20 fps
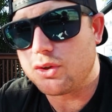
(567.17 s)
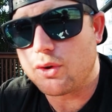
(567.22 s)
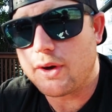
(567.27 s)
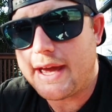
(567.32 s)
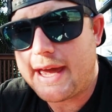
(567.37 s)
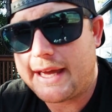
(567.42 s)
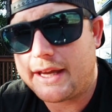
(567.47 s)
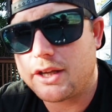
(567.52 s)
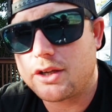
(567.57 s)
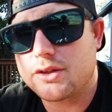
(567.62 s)
your
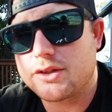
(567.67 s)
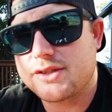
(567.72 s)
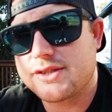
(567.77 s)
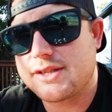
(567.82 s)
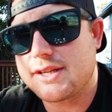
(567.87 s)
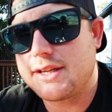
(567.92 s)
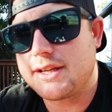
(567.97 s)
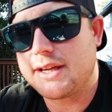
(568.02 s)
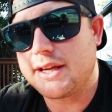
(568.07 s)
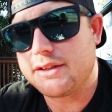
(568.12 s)

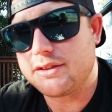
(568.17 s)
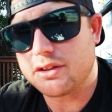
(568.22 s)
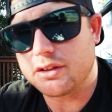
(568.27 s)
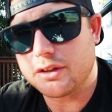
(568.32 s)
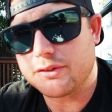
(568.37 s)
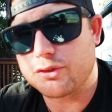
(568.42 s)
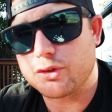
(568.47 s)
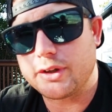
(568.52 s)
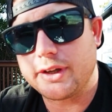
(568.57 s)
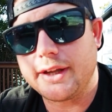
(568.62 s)
accuracy and
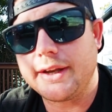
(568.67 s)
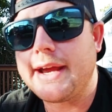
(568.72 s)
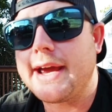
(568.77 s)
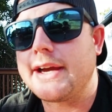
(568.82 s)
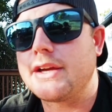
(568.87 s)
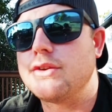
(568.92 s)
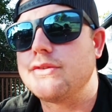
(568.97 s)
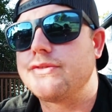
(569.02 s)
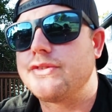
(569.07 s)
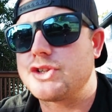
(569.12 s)
delivery and
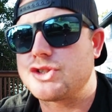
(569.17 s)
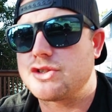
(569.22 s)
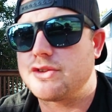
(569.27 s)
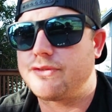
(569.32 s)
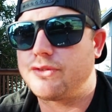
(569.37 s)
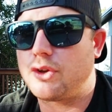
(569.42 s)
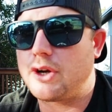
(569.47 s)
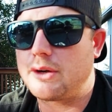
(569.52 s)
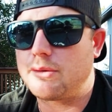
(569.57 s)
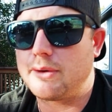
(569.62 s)
how you fish the
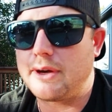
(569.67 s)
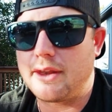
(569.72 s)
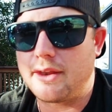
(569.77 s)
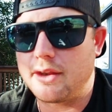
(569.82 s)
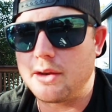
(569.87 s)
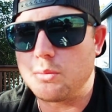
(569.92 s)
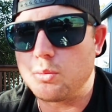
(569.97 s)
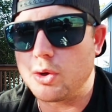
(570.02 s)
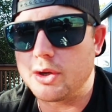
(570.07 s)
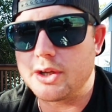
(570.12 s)
fly
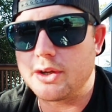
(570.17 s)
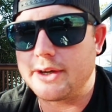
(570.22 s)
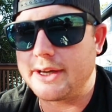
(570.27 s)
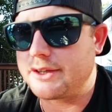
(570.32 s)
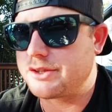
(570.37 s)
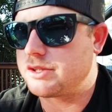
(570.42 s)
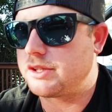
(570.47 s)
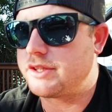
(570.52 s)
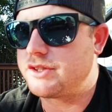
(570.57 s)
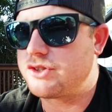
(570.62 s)
rather than what you
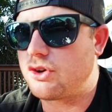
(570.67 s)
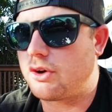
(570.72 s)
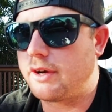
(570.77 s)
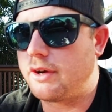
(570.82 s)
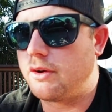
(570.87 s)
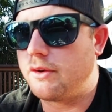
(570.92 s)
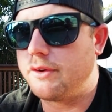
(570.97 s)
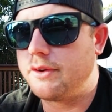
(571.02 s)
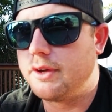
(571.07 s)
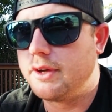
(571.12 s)
actually tie
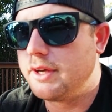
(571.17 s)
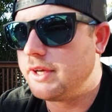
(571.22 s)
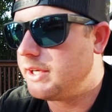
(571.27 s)
on.